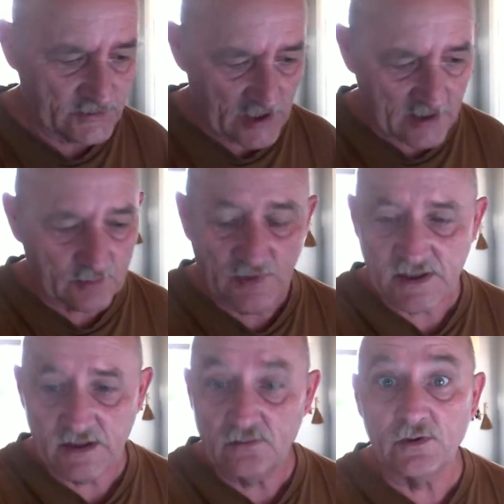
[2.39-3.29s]
Jack
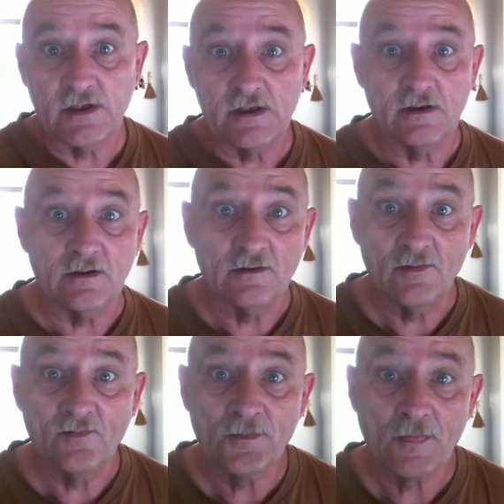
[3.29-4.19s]
McKeever here.
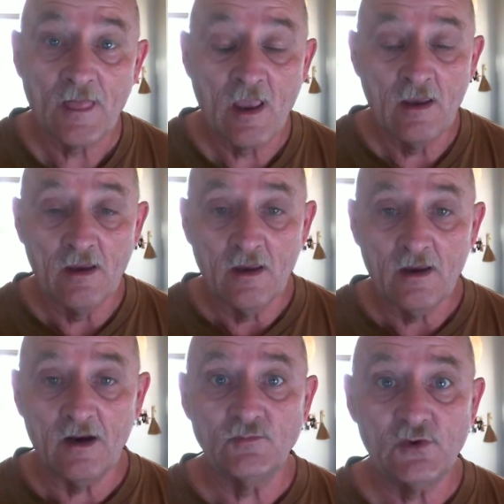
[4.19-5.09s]

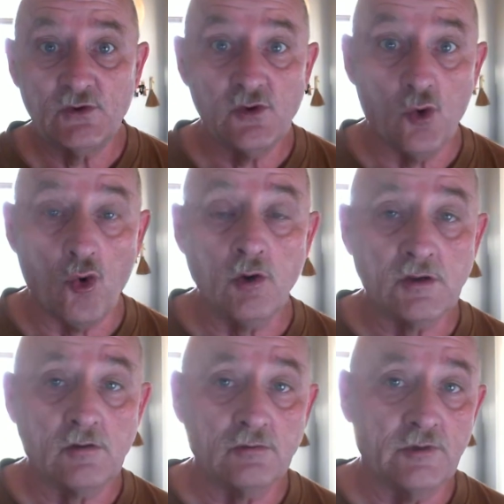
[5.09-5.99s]
I'm doing your
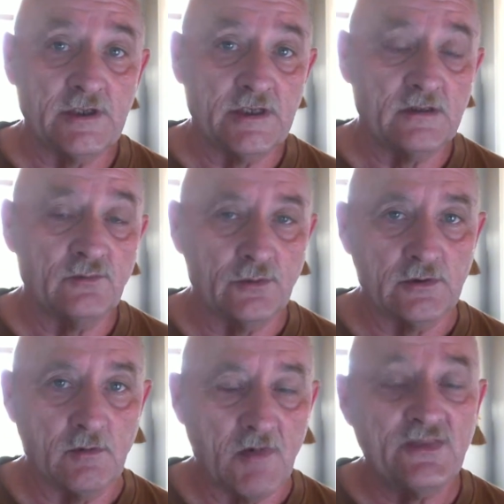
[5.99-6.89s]
oracle reading for
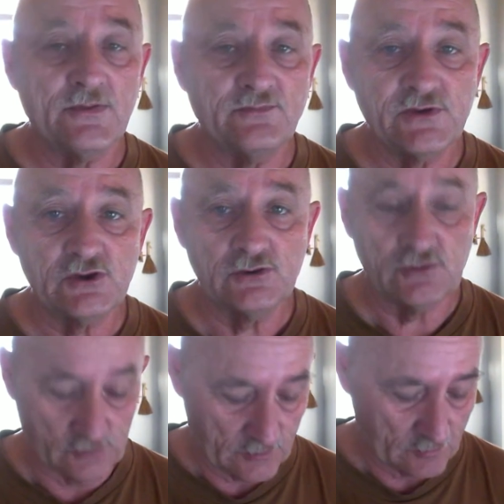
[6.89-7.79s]
the month of
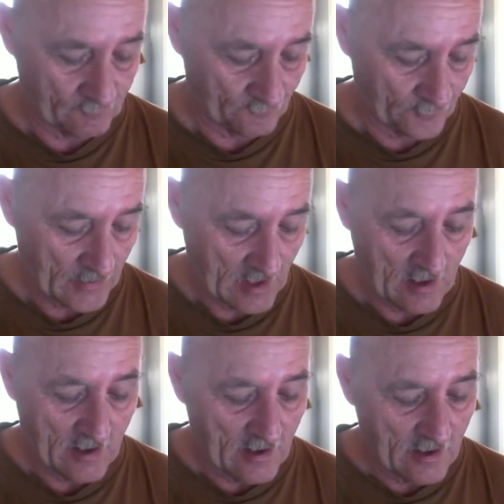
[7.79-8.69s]
June.
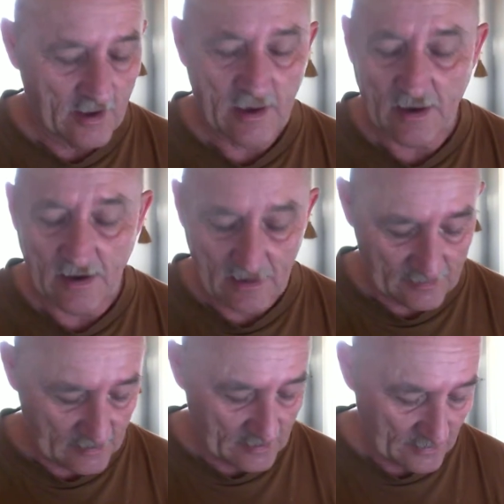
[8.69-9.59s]

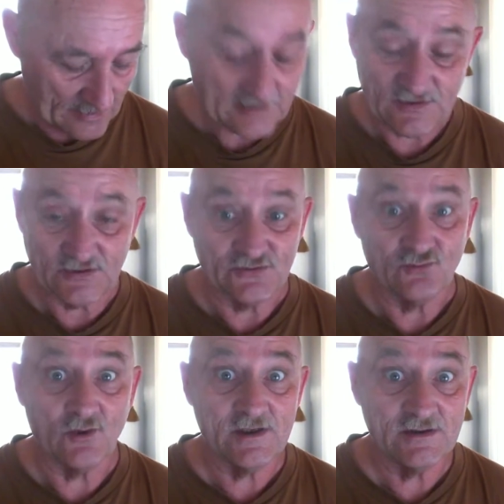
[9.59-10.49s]
And this is
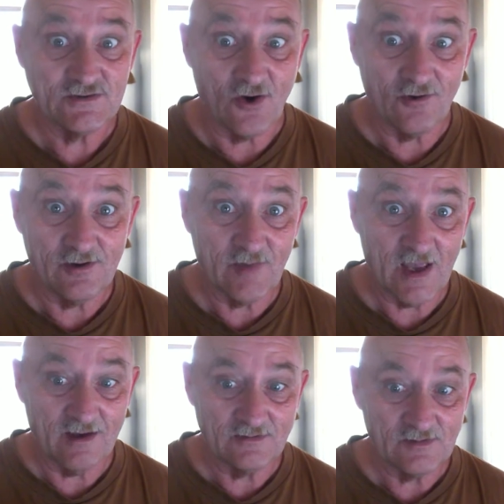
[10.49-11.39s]
what it's all
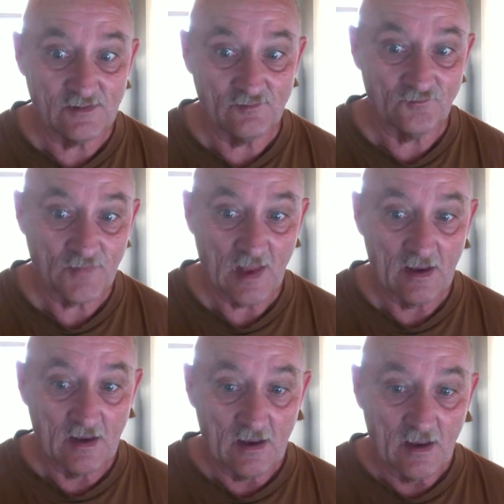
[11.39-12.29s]
about.
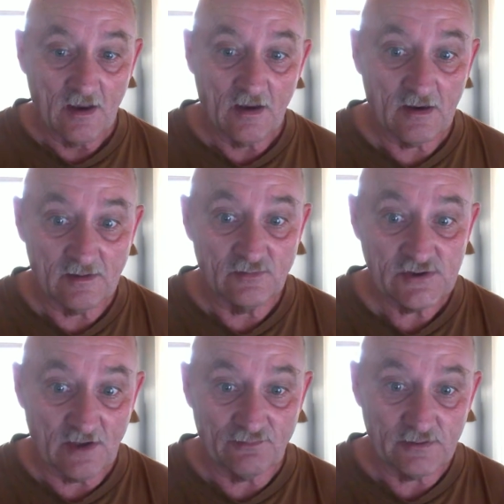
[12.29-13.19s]
I'm
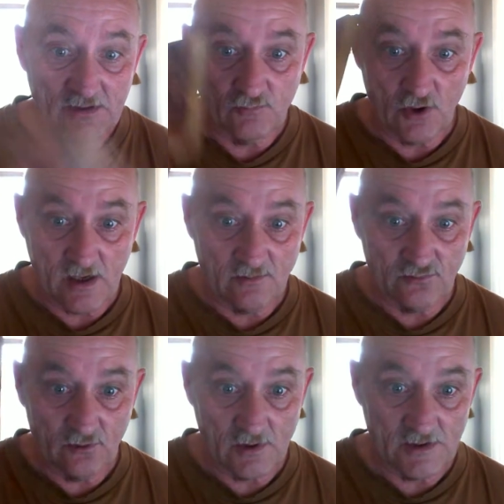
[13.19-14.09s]
shuffling Brian
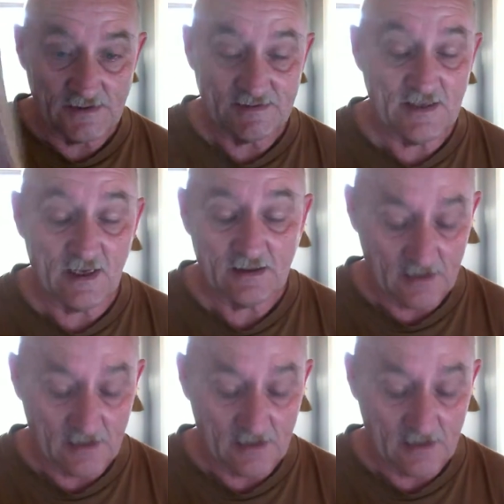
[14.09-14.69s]
Freud's deck.